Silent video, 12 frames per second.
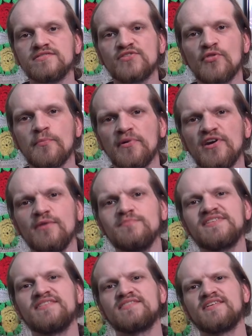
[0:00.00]
So The
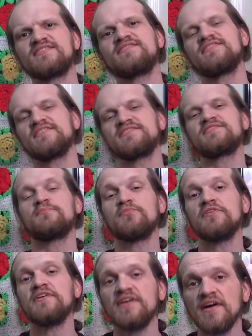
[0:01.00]
Burbs is
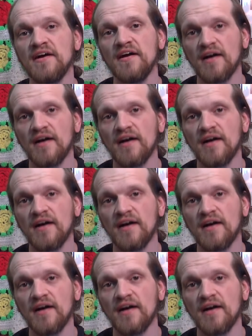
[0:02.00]
ostensibly